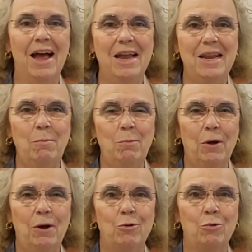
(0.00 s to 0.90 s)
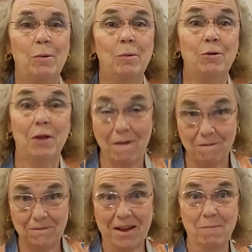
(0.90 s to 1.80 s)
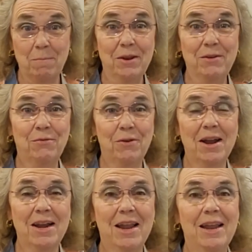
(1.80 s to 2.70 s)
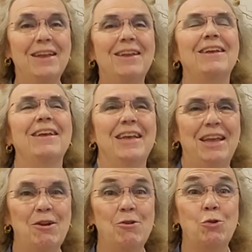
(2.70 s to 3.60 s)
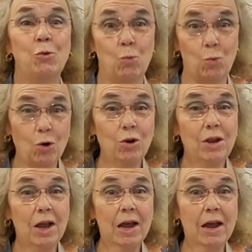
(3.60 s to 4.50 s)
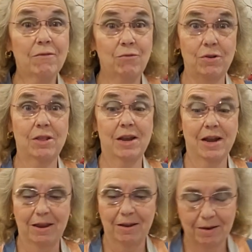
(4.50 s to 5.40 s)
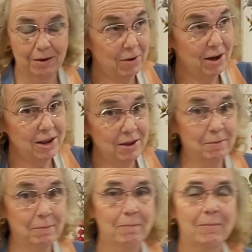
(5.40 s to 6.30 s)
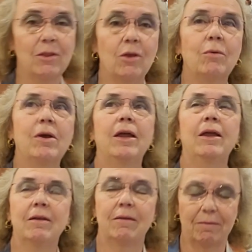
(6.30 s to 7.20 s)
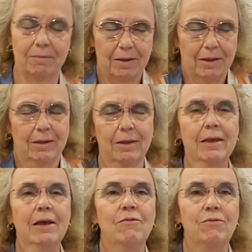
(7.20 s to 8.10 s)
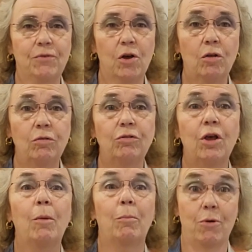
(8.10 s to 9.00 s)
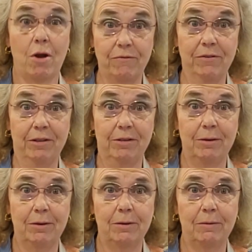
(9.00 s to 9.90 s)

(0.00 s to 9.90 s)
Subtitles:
Hi, deep water swimmers. 5 minute Friday. Here's your word dive for the day. Ready? Okay. False prophets.